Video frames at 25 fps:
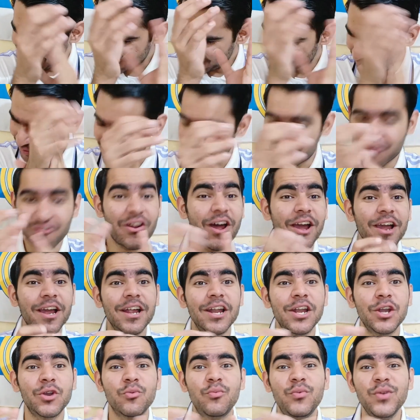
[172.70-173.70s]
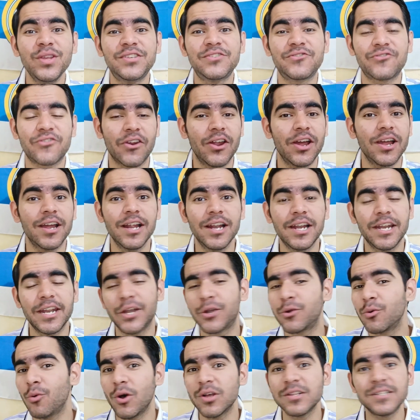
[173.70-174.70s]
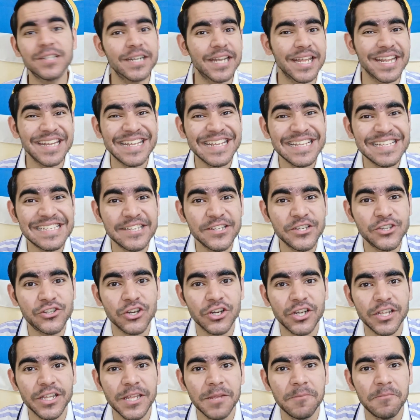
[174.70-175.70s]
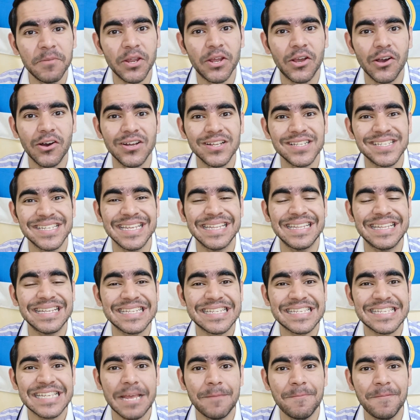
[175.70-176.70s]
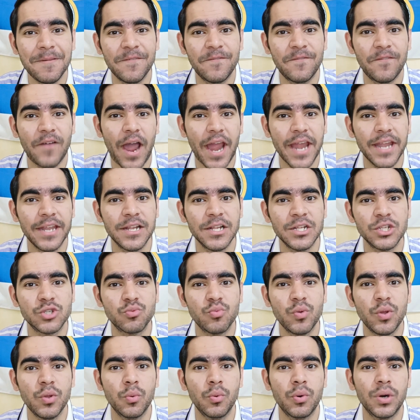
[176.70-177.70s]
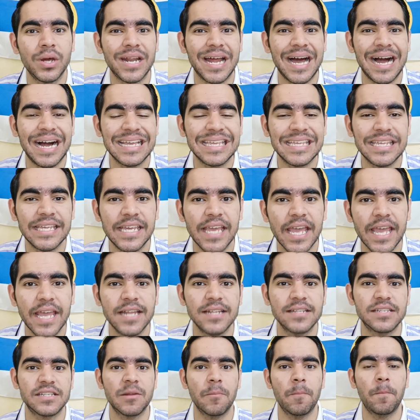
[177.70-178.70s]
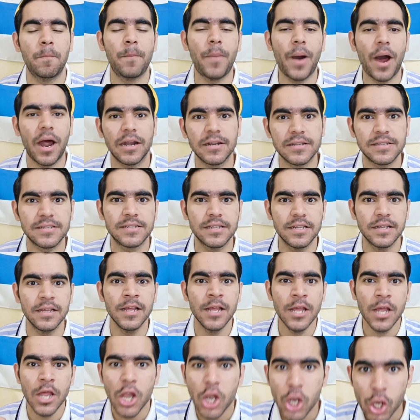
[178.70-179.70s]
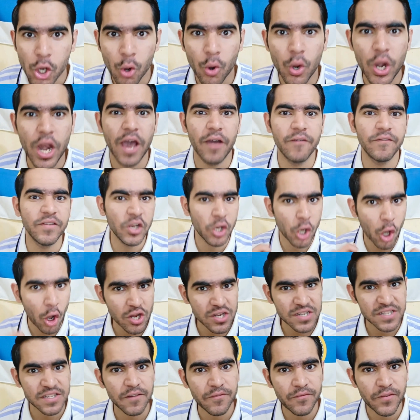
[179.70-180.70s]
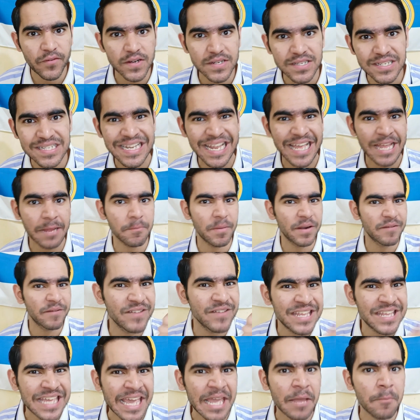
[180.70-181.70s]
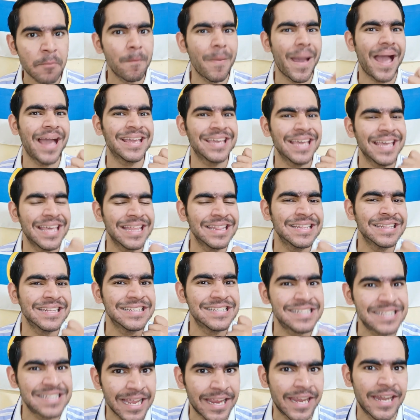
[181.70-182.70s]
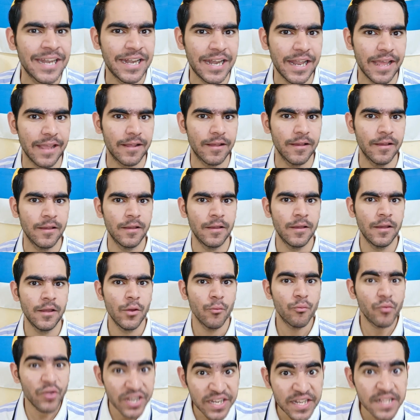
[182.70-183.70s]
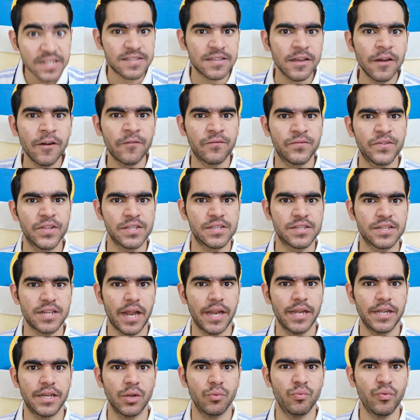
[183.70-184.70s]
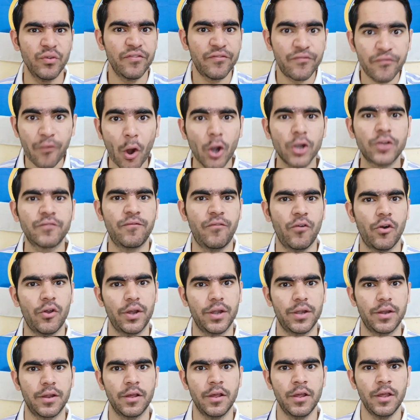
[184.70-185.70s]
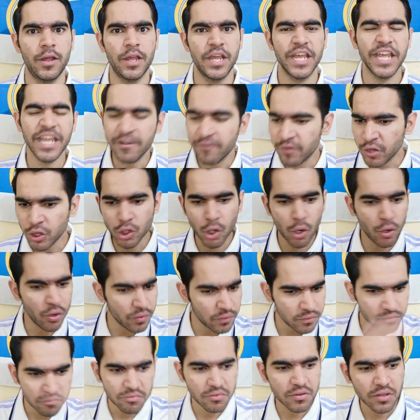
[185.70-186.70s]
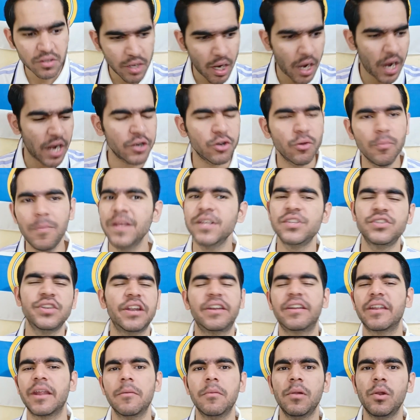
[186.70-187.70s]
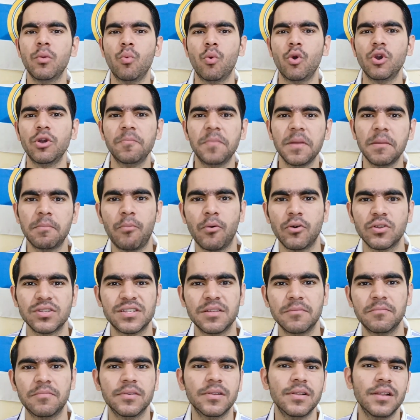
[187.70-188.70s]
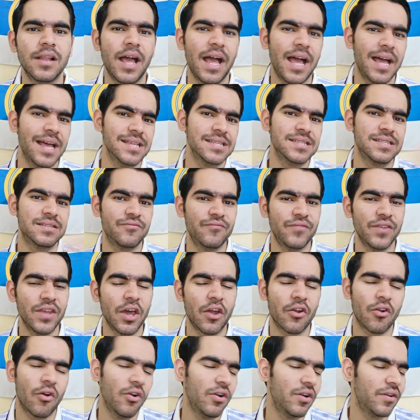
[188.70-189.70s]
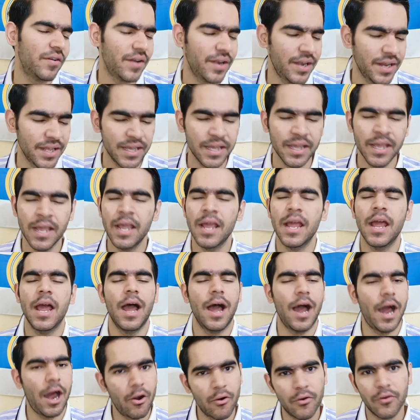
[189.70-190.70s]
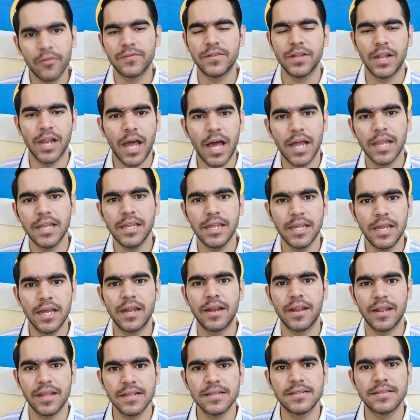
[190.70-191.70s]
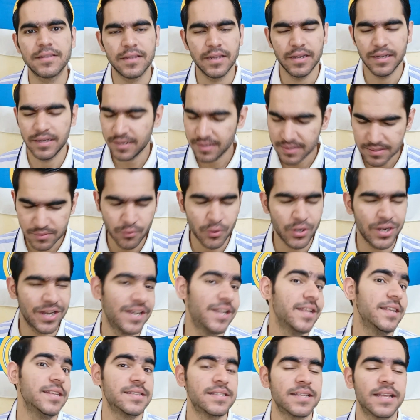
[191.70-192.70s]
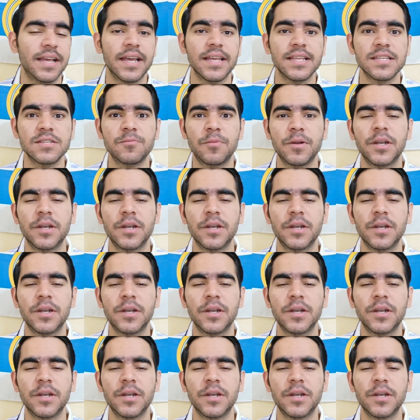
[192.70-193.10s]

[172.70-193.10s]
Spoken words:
We struggled. It wasn't an easy journey because in the semi-finals we were against Barcelona. We lost the first leg, we came back in the second leg. We deserved this title. We fought for it. Even though our domestic travel won't be possible as we are already out of the La Liga race. It is what it is, guys.